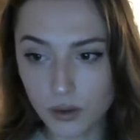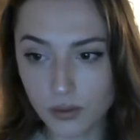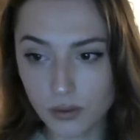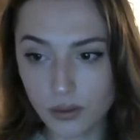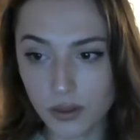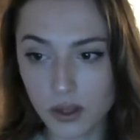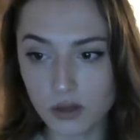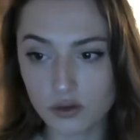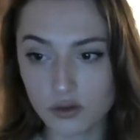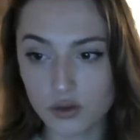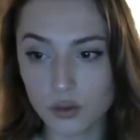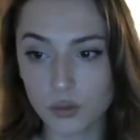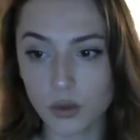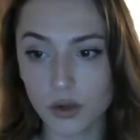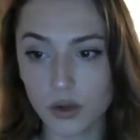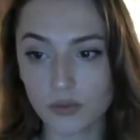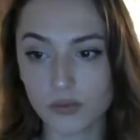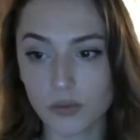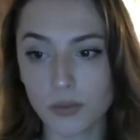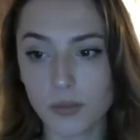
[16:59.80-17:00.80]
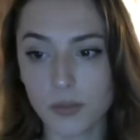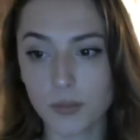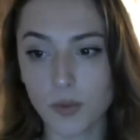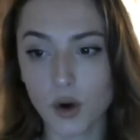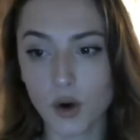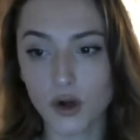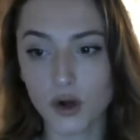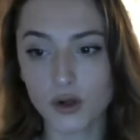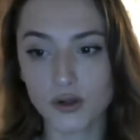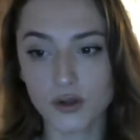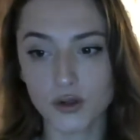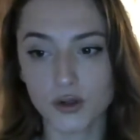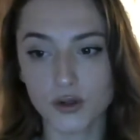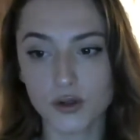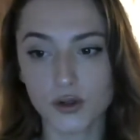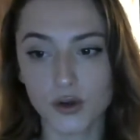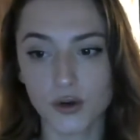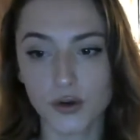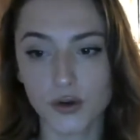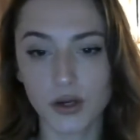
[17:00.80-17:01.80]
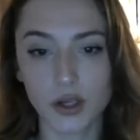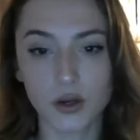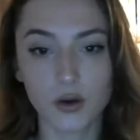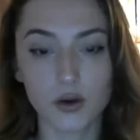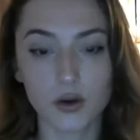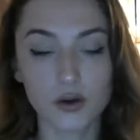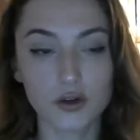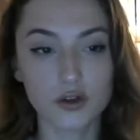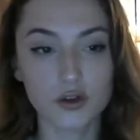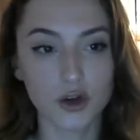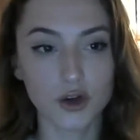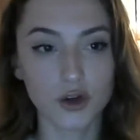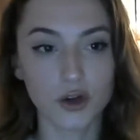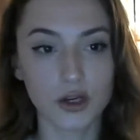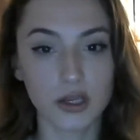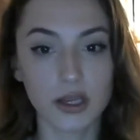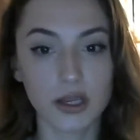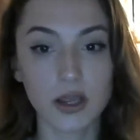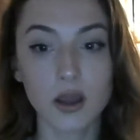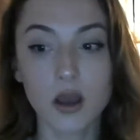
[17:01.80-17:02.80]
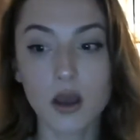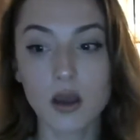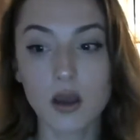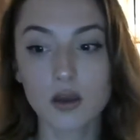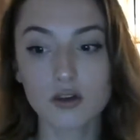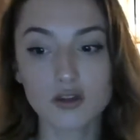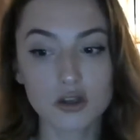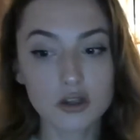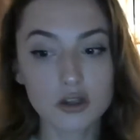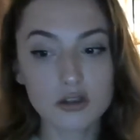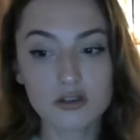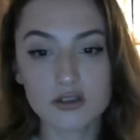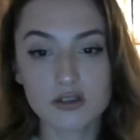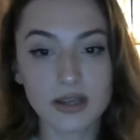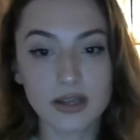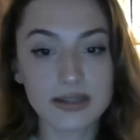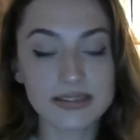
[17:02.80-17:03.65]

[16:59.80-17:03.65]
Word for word: things you want from a partner during her journey? Just